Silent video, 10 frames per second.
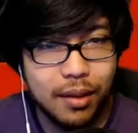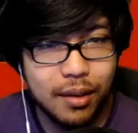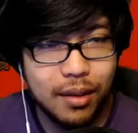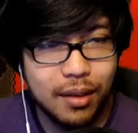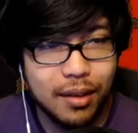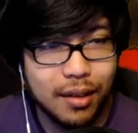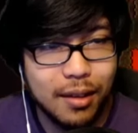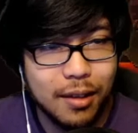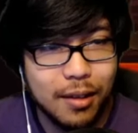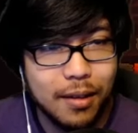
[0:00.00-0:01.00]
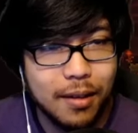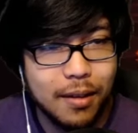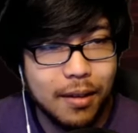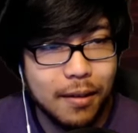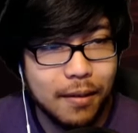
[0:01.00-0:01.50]

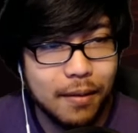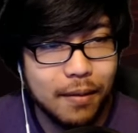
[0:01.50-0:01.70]
[no speech]